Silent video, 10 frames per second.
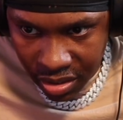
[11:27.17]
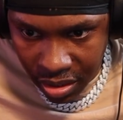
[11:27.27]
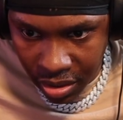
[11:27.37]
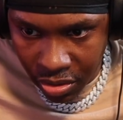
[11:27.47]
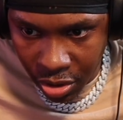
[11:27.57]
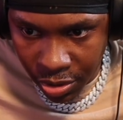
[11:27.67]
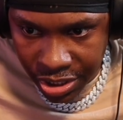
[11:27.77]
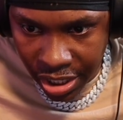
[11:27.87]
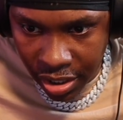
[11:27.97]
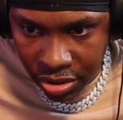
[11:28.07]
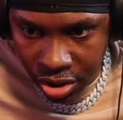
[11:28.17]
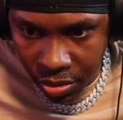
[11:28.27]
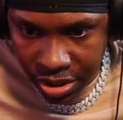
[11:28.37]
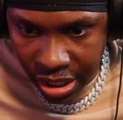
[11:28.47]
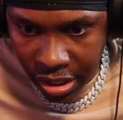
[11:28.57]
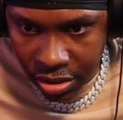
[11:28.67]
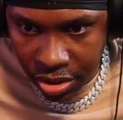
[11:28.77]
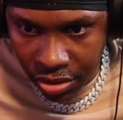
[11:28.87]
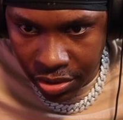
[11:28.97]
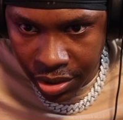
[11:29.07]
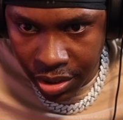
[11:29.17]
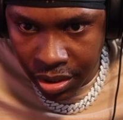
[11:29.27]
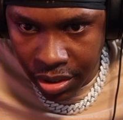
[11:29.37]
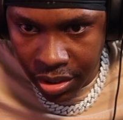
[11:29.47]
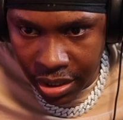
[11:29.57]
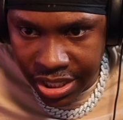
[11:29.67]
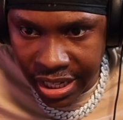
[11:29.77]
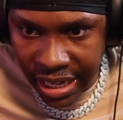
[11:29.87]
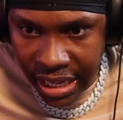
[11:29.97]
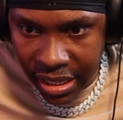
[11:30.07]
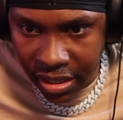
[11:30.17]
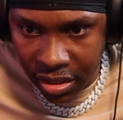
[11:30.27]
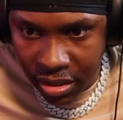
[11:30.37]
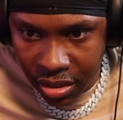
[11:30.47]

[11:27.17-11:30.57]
Oh, God, what's he gonna do? Is he gonna eat it?